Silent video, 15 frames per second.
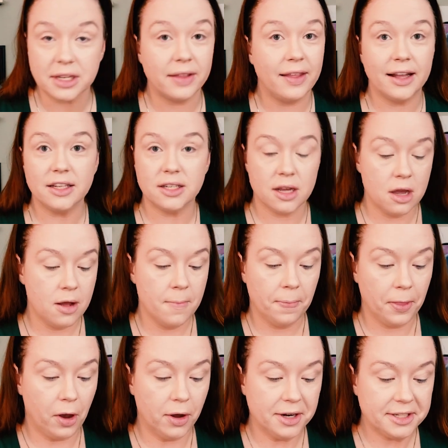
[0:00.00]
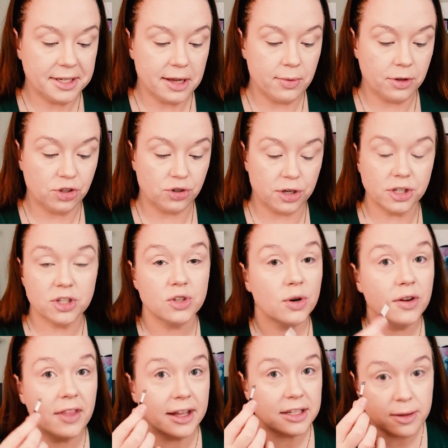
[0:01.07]
And that's honestly, with
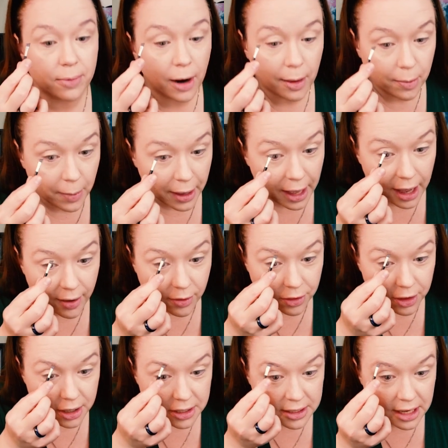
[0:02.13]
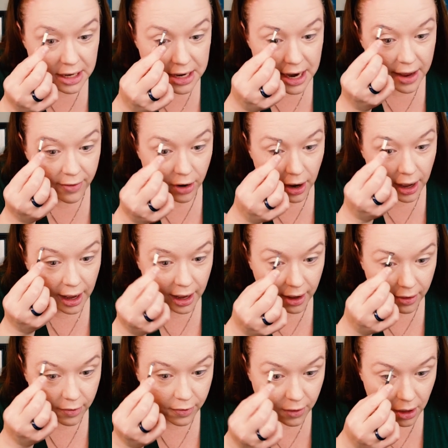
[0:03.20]
drugstore, that's the problem I have with it, is they never
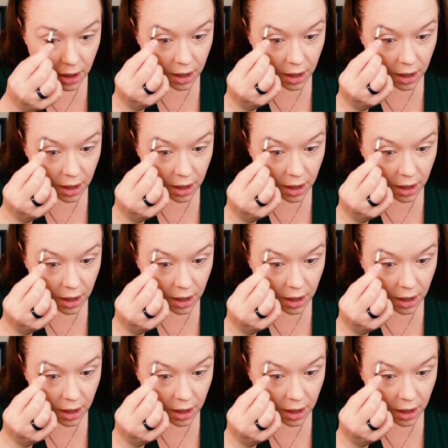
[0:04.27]
have